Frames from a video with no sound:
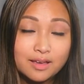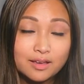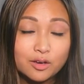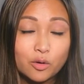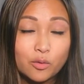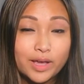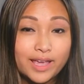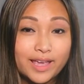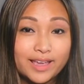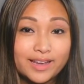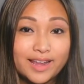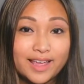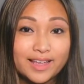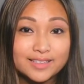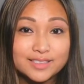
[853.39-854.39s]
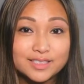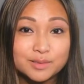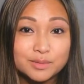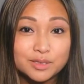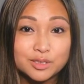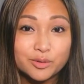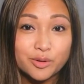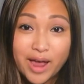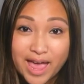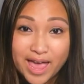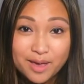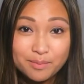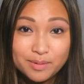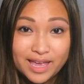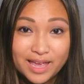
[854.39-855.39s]
go ahead and
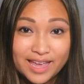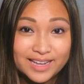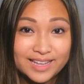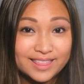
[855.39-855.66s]
subscribe and